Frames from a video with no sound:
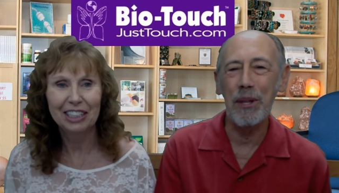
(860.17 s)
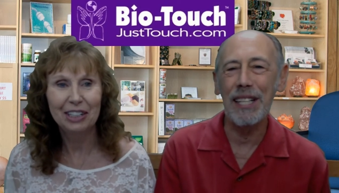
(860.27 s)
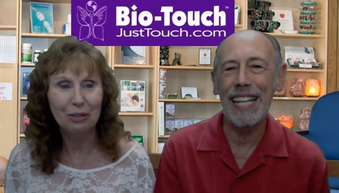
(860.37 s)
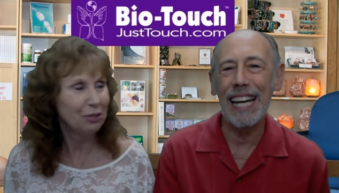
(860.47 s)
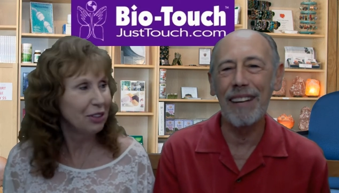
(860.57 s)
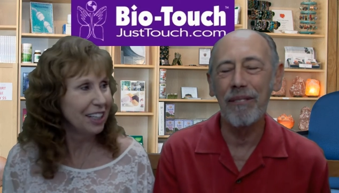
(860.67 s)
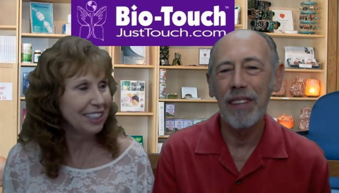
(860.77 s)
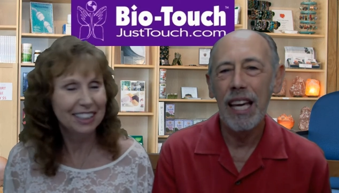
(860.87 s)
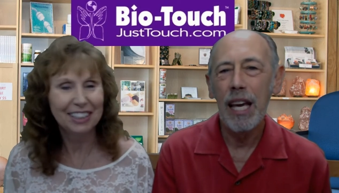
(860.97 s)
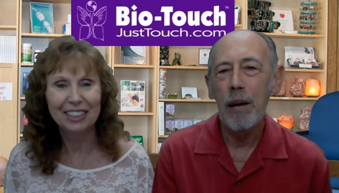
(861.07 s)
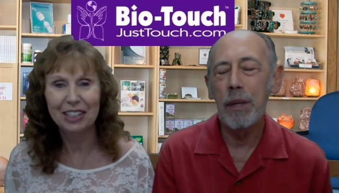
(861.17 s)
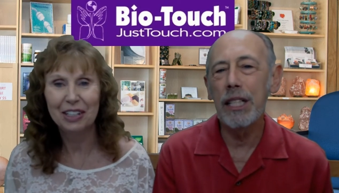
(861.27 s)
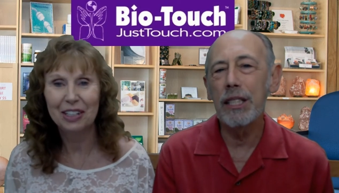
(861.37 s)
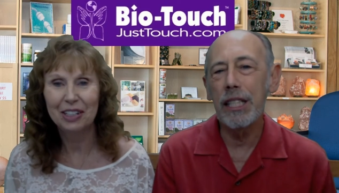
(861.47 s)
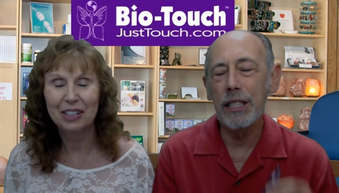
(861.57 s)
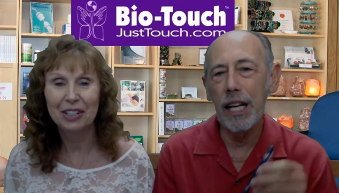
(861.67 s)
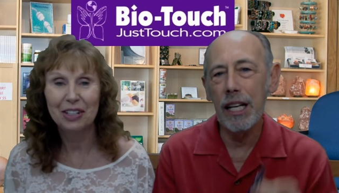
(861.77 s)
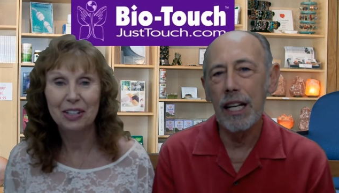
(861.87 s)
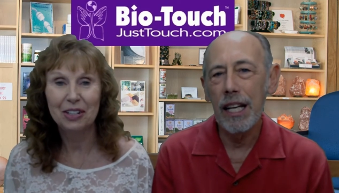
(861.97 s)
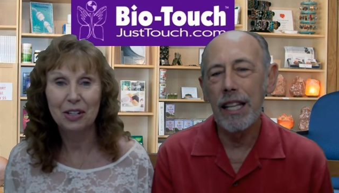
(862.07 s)
Speaker 1: the name, right? Because he
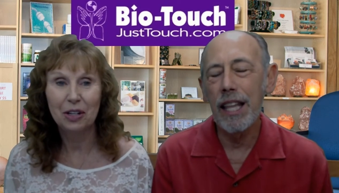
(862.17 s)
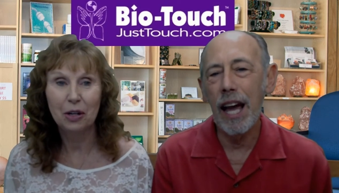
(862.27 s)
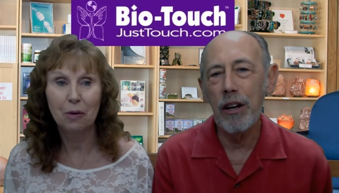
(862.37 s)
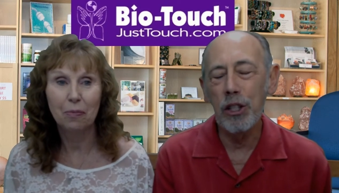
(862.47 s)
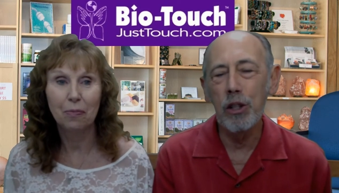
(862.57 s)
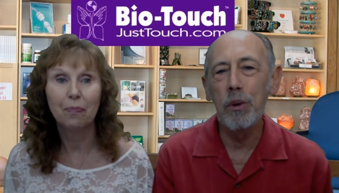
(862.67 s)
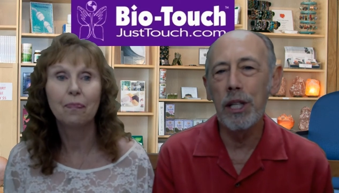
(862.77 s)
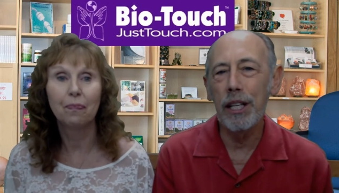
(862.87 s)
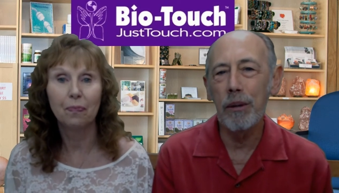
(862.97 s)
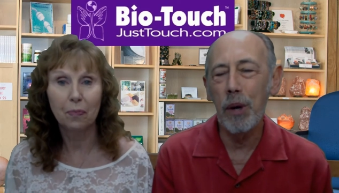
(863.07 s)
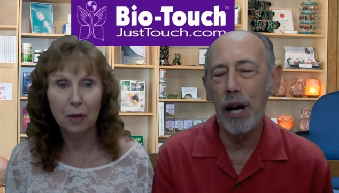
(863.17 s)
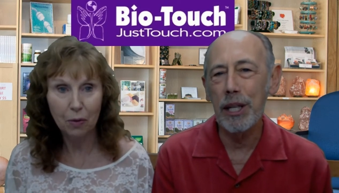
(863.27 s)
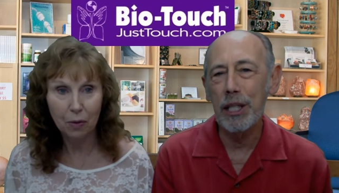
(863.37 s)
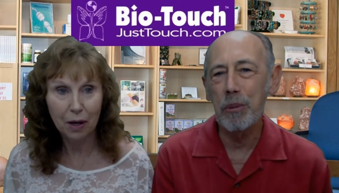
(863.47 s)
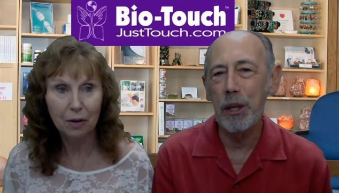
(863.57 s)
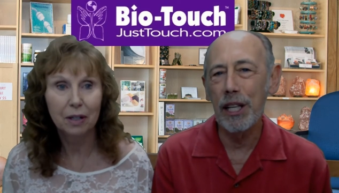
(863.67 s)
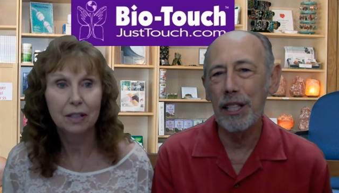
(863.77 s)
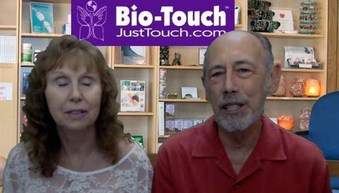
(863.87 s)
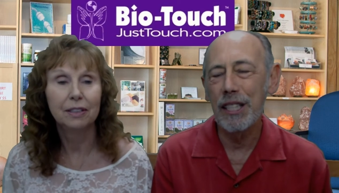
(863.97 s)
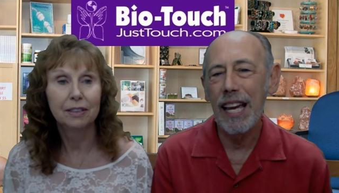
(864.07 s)
said that you will get a wow
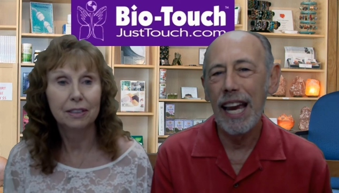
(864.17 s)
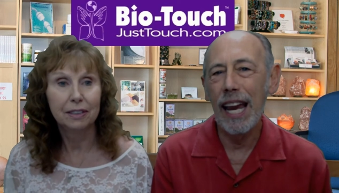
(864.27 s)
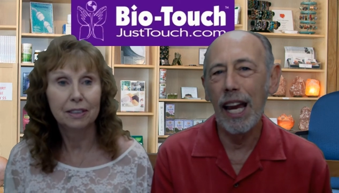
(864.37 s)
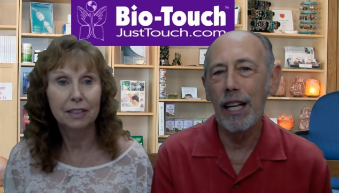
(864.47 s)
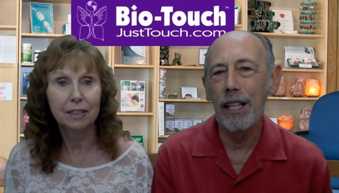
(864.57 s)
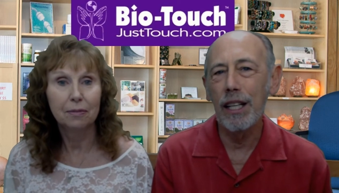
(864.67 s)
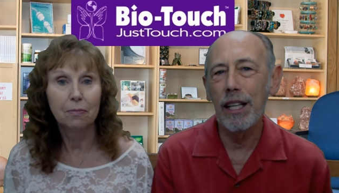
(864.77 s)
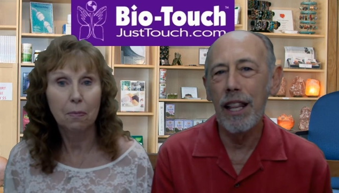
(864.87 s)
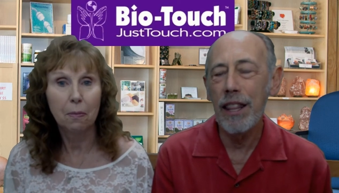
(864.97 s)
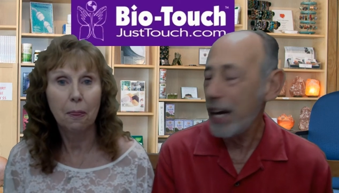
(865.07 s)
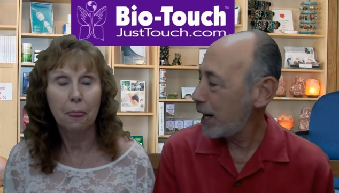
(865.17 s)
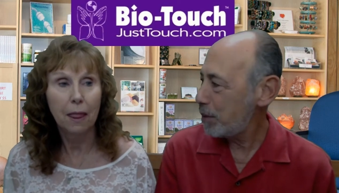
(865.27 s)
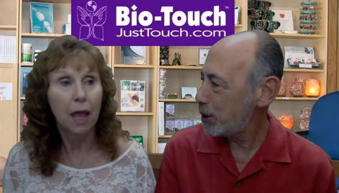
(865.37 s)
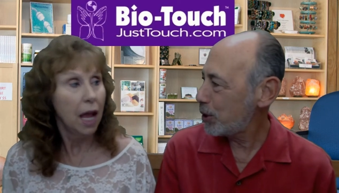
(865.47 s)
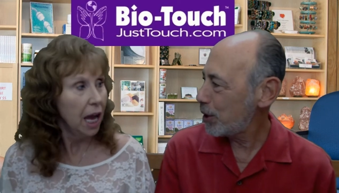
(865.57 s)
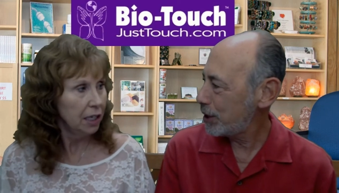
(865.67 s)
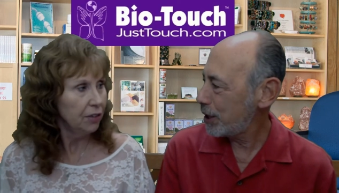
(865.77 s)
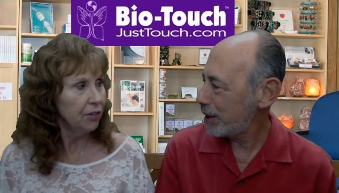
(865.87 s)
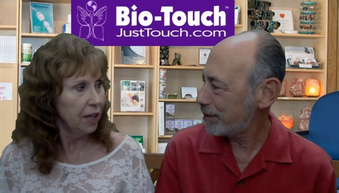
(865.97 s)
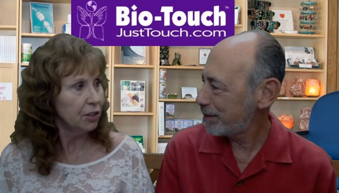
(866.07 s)
experience, and that happens all and the time.
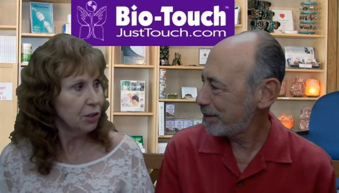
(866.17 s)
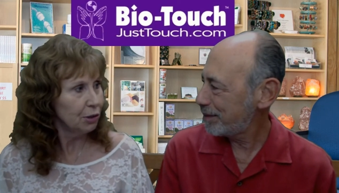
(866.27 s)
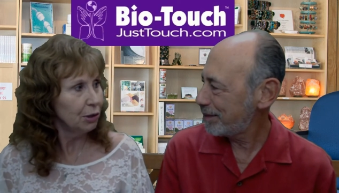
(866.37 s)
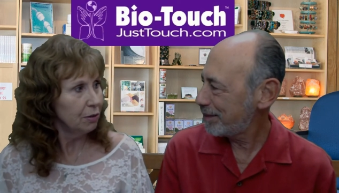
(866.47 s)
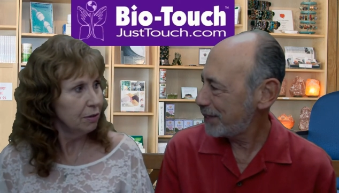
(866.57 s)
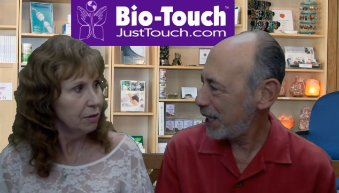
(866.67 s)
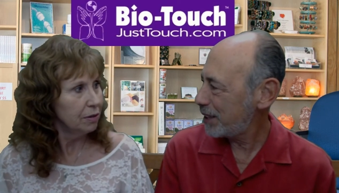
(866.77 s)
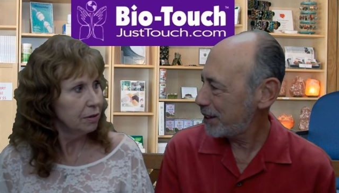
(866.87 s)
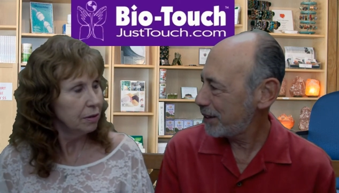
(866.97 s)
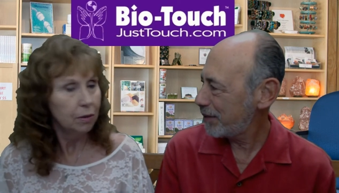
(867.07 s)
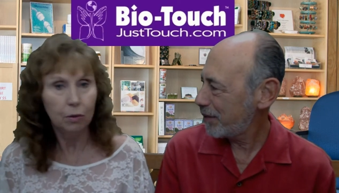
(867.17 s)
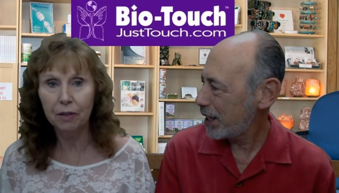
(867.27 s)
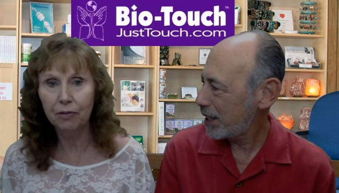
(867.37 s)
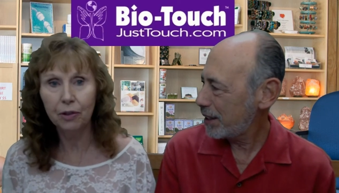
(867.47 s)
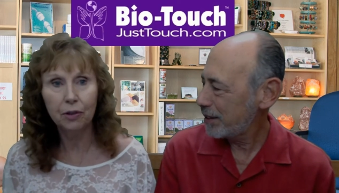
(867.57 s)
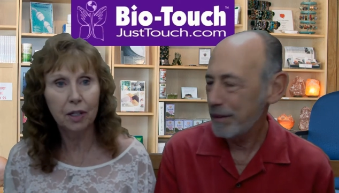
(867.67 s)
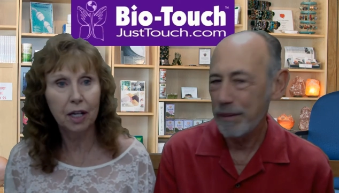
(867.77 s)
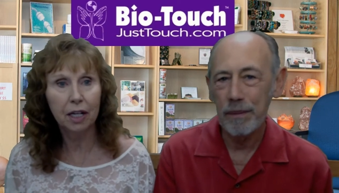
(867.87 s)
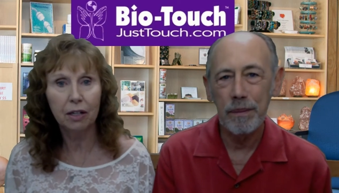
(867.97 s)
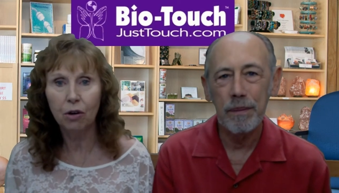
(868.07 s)
And isn't
Speaker 2: that true? Yes. We've heard
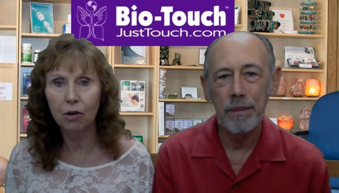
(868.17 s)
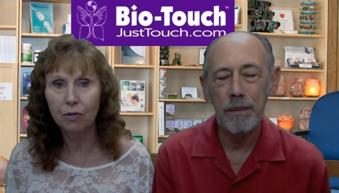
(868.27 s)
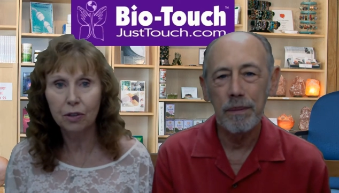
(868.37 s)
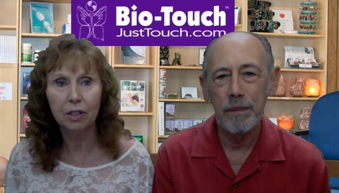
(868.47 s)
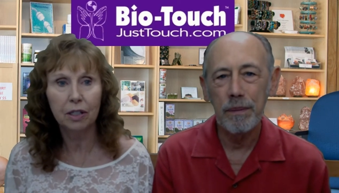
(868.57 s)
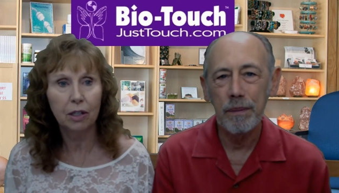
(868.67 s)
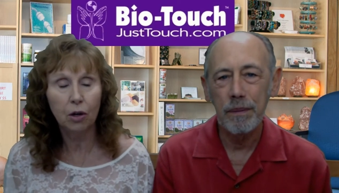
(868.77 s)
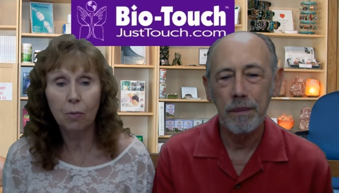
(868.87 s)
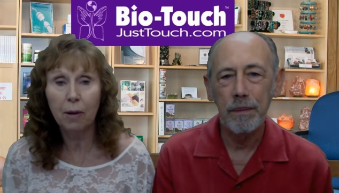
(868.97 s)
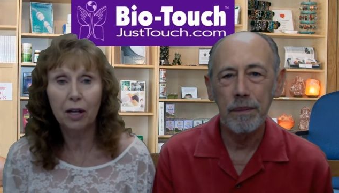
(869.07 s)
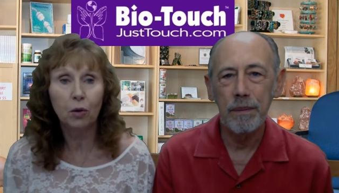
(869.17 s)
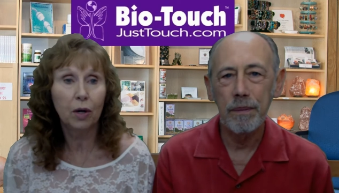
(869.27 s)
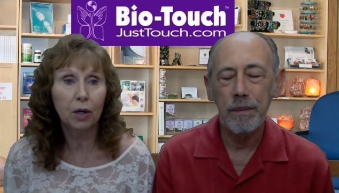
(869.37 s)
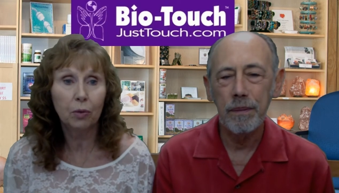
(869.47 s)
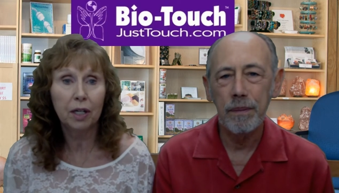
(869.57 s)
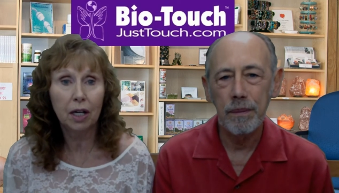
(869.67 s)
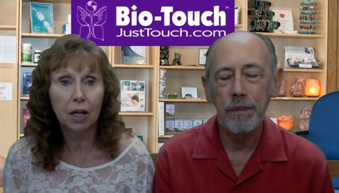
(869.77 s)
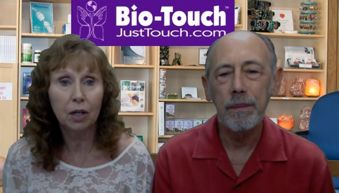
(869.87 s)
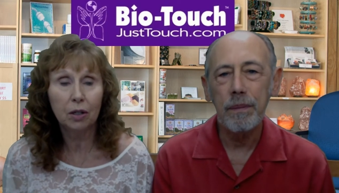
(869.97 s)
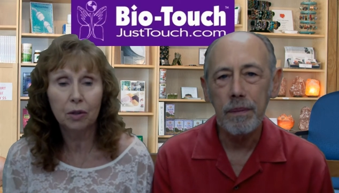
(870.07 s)
that over and no matter where we
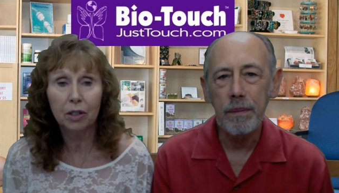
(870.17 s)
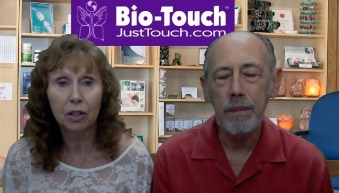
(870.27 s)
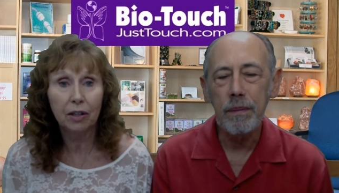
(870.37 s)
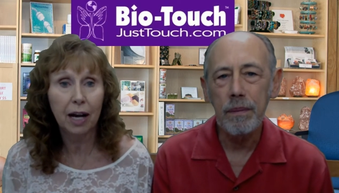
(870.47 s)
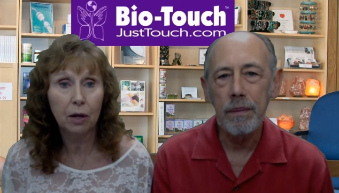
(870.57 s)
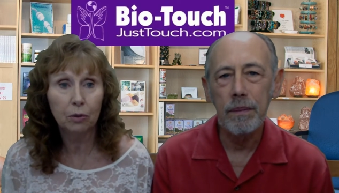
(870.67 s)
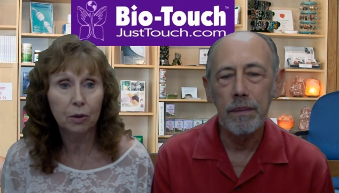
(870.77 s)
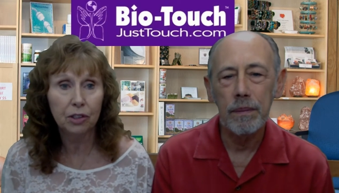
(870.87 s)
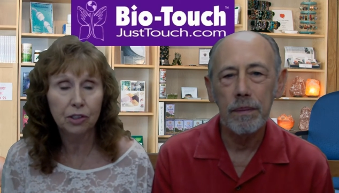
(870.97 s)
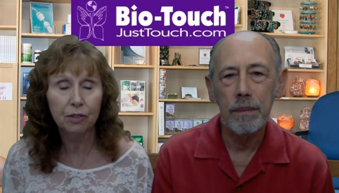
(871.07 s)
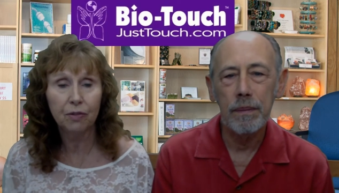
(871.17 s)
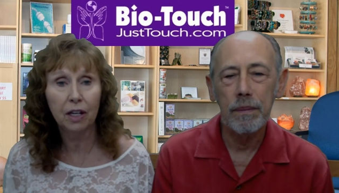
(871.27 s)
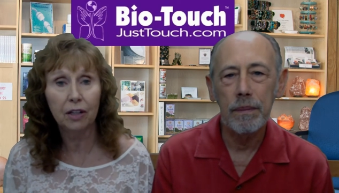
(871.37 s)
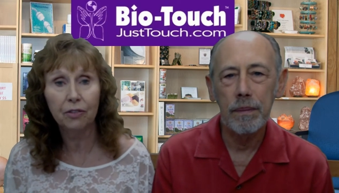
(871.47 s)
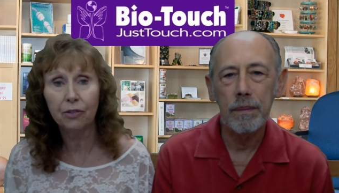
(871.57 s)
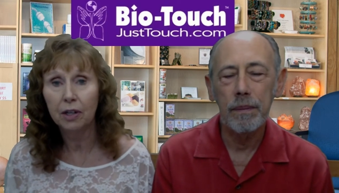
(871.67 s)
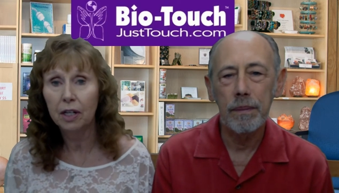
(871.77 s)
go in our outreach events,